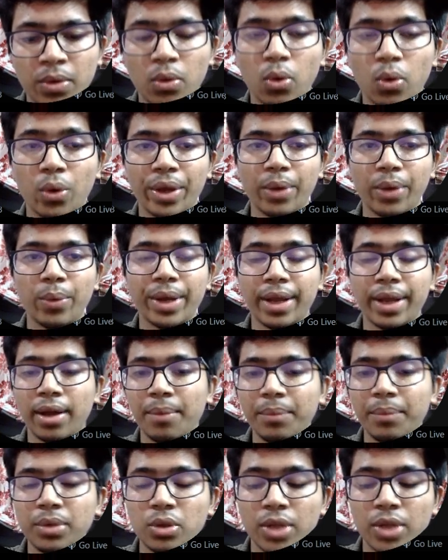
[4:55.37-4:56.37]
okay, we
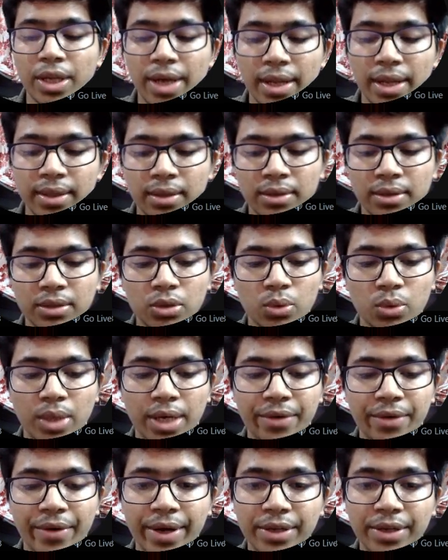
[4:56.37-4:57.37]
came to that,
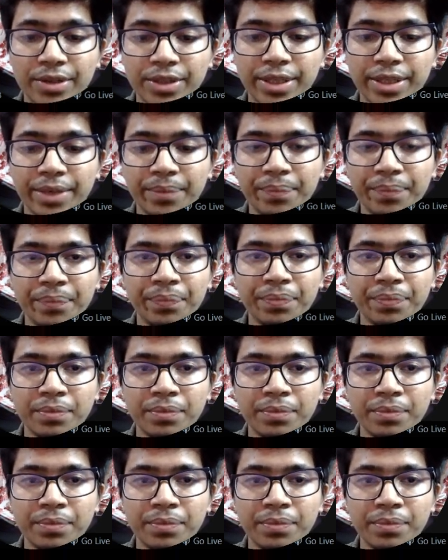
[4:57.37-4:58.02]
directory.